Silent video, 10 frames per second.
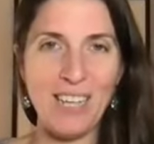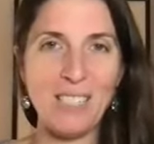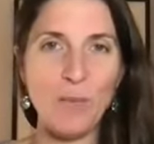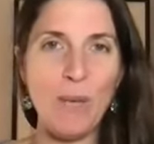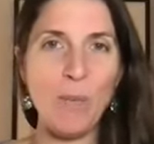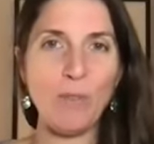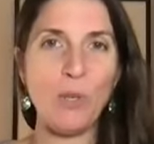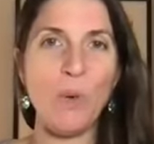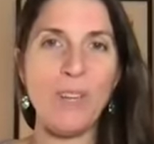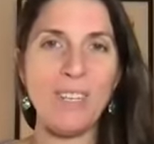and to be able to
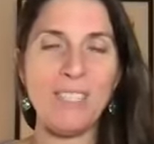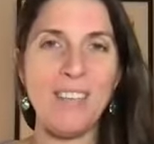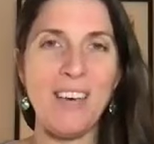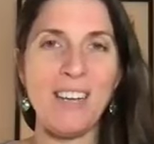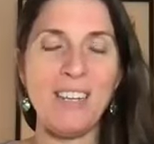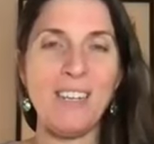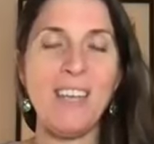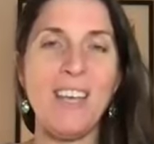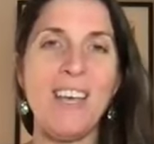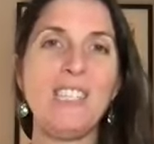witness that
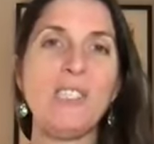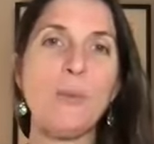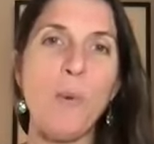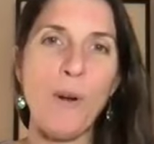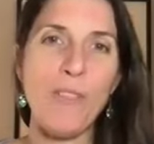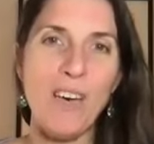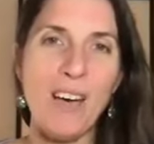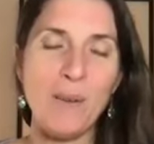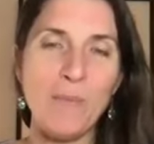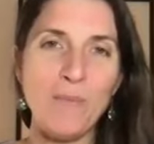and support that.